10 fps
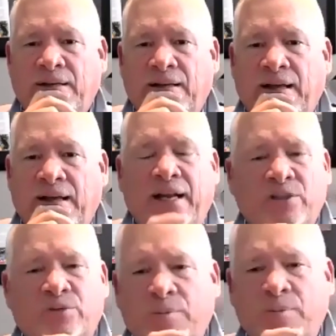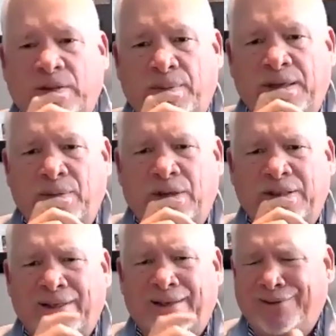And his remark to me
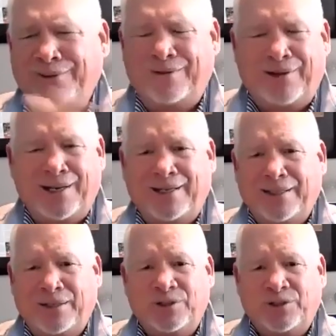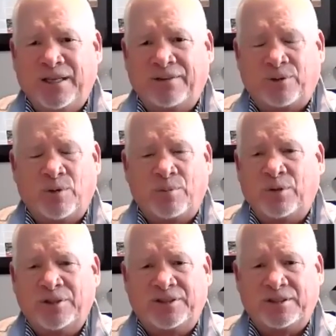was, do you have any idea what you get for
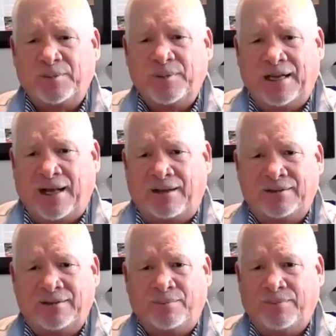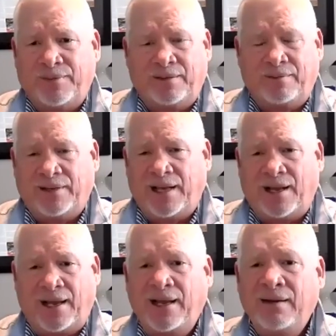1.6 million dollars in in
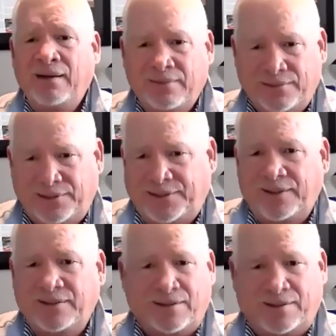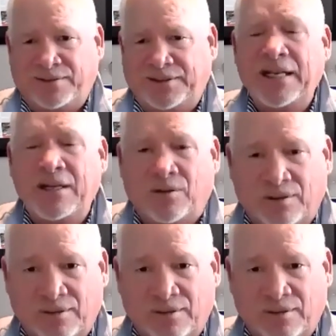LA? This is a deal.